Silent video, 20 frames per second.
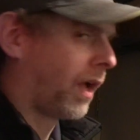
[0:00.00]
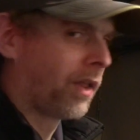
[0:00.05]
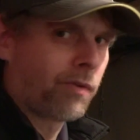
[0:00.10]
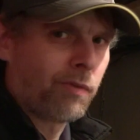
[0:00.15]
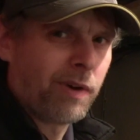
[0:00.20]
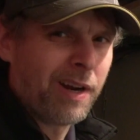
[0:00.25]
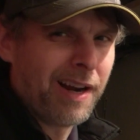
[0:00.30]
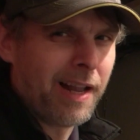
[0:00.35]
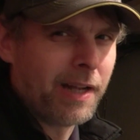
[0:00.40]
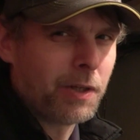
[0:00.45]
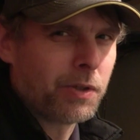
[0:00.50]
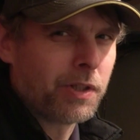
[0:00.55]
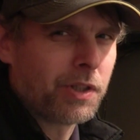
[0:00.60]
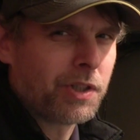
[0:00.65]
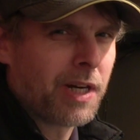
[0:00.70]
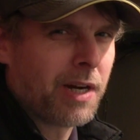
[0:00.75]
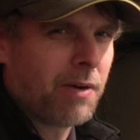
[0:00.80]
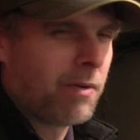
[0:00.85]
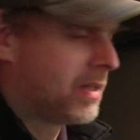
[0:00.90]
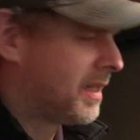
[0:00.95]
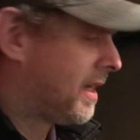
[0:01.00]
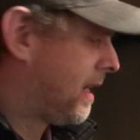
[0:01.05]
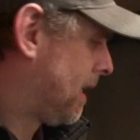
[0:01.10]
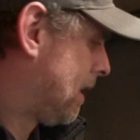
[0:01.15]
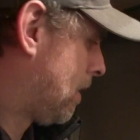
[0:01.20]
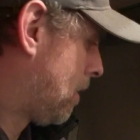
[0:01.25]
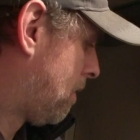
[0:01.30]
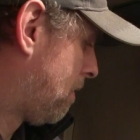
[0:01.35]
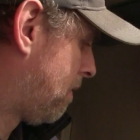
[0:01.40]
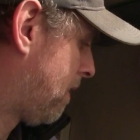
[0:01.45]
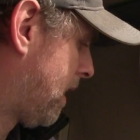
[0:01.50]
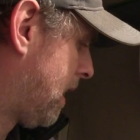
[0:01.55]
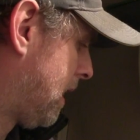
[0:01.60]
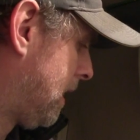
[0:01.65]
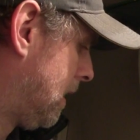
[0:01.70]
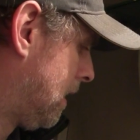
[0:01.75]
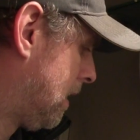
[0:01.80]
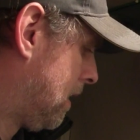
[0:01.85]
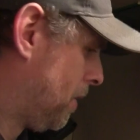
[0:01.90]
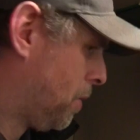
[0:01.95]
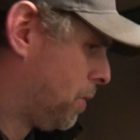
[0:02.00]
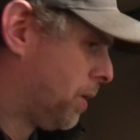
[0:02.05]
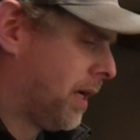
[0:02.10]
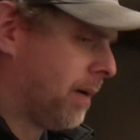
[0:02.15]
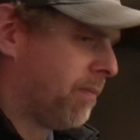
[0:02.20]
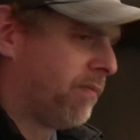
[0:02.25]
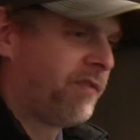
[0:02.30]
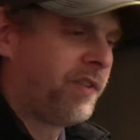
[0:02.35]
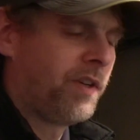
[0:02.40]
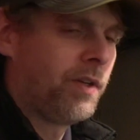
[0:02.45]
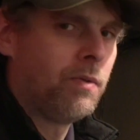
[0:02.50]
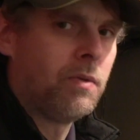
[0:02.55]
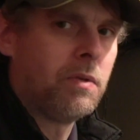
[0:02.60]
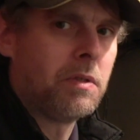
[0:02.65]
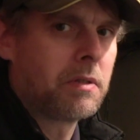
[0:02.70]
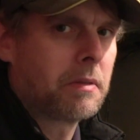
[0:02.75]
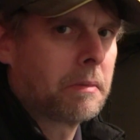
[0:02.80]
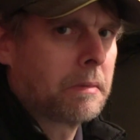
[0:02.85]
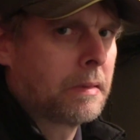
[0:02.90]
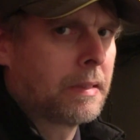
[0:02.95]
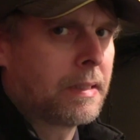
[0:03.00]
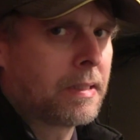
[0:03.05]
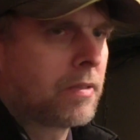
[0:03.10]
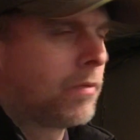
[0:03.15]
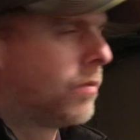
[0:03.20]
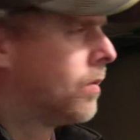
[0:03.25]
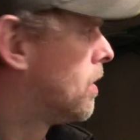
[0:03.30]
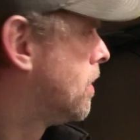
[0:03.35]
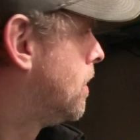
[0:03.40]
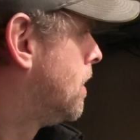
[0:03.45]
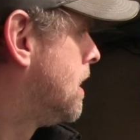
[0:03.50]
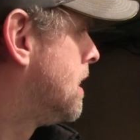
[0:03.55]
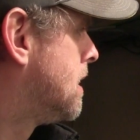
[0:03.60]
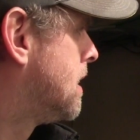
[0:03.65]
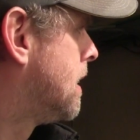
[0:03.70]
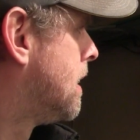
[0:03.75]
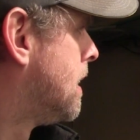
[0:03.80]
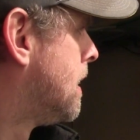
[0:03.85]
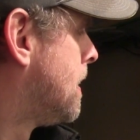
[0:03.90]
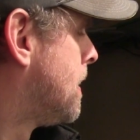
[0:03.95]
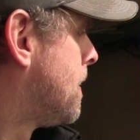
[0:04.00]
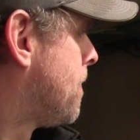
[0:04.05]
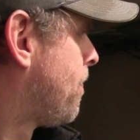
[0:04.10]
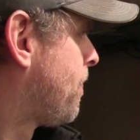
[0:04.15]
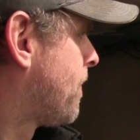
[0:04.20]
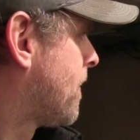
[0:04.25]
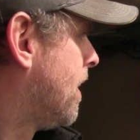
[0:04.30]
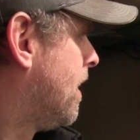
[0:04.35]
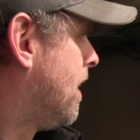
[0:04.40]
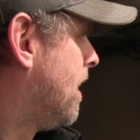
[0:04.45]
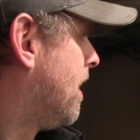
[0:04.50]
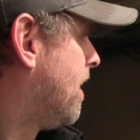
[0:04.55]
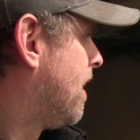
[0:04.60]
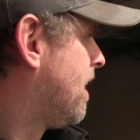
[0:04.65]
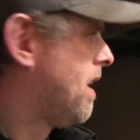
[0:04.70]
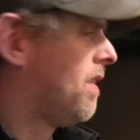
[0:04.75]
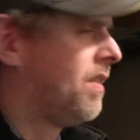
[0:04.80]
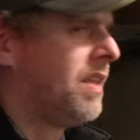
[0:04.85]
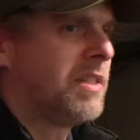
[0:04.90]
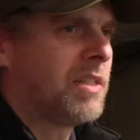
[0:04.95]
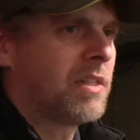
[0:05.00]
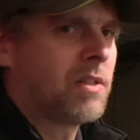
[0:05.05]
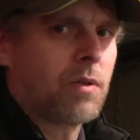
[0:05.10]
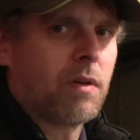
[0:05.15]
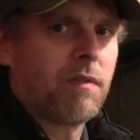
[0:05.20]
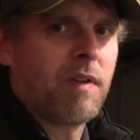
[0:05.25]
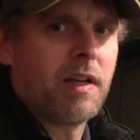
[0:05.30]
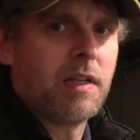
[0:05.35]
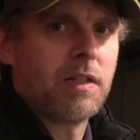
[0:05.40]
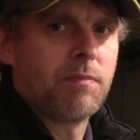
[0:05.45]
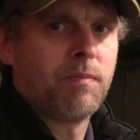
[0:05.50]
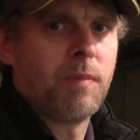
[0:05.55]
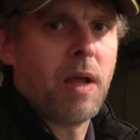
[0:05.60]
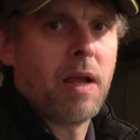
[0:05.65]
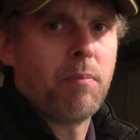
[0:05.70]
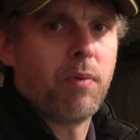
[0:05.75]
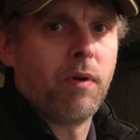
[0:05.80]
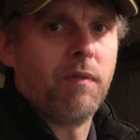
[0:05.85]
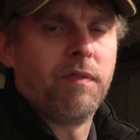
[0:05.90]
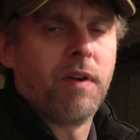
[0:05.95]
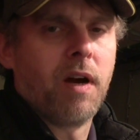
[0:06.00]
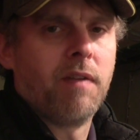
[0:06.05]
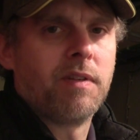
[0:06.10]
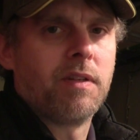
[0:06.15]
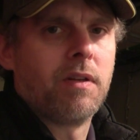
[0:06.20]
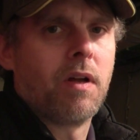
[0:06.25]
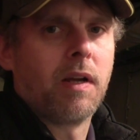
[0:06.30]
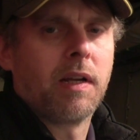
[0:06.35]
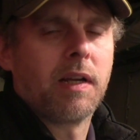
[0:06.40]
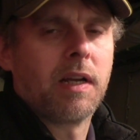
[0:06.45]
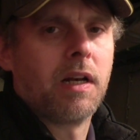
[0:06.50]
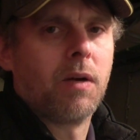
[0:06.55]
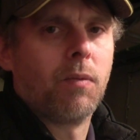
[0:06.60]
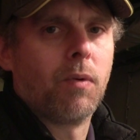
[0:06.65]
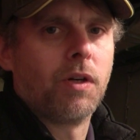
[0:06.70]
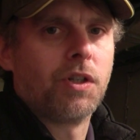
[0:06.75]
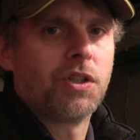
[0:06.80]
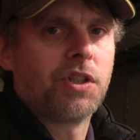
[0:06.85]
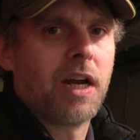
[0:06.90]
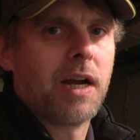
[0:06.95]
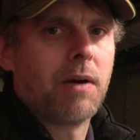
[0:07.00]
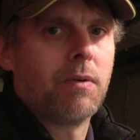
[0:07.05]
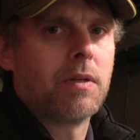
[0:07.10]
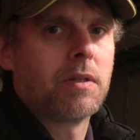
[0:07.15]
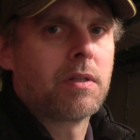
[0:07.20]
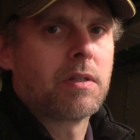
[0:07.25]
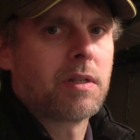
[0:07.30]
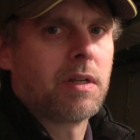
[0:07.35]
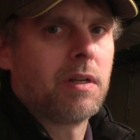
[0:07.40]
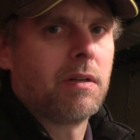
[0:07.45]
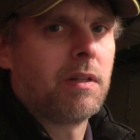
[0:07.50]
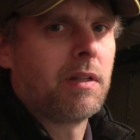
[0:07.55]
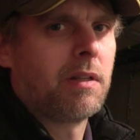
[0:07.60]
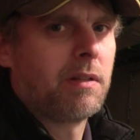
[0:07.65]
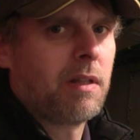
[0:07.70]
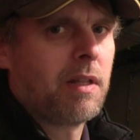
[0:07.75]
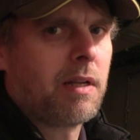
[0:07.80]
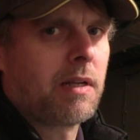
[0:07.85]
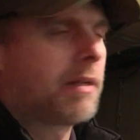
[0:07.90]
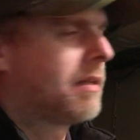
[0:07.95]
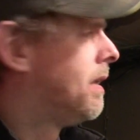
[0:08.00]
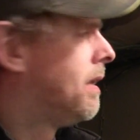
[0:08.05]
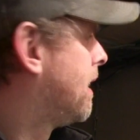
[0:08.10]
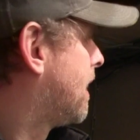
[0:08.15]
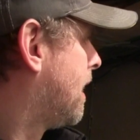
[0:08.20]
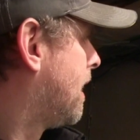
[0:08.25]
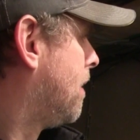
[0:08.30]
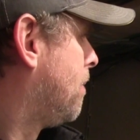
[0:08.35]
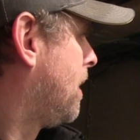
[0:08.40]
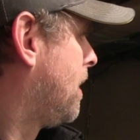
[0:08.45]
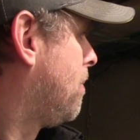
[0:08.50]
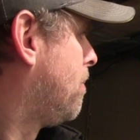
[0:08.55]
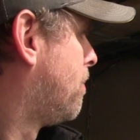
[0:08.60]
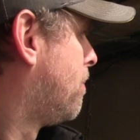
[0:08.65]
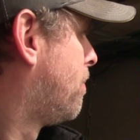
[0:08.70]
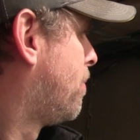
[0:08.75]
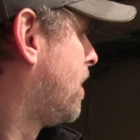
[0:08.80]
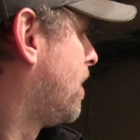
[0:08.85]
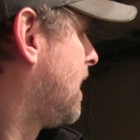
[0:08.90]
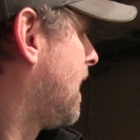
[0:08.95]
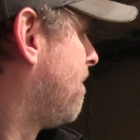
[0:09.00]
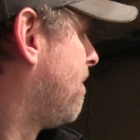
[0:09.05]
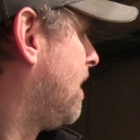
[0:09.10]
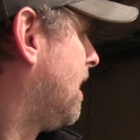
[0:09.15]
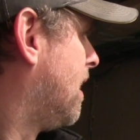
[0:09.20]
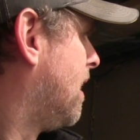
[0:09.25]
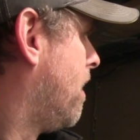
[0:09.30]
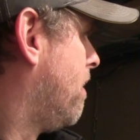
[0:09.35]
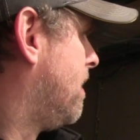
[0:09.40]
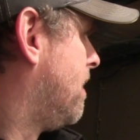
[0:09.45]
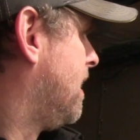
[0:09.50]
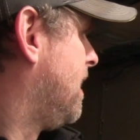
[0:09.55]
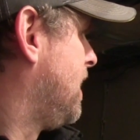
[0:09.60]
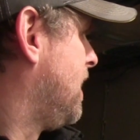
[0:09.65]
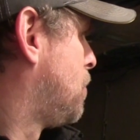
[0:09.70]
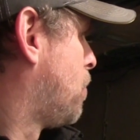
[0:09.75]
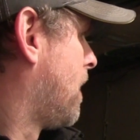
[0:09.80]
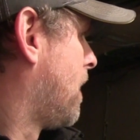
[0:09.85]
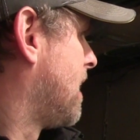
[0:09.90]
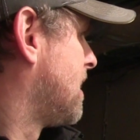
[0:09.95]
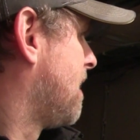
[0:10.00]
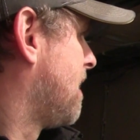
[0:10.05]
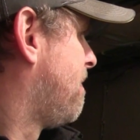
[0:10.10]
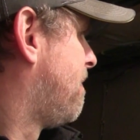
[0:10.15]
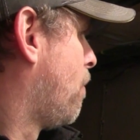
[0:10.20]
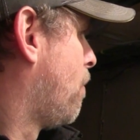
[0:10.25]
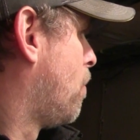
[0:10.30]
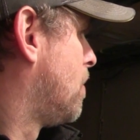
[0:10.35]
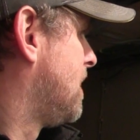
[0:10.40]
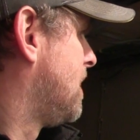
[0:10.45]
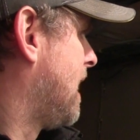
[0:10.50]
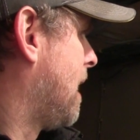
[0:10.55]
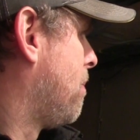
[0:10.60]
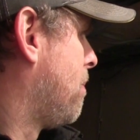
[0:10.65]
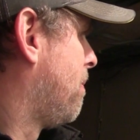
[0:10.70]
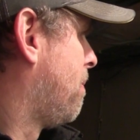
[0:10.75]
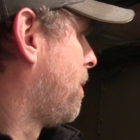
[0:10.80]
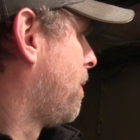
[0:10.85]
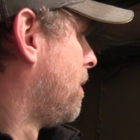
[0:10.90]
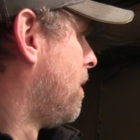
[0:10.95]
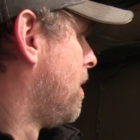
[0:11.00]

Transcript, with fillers: three electric showers hanging off a 100 uh, amp fuse that's not good is it uh, these are sort of 8.5 to 9 kilowatt showers so they're, they're going to be pretty heavily loaded each one has a 40 amp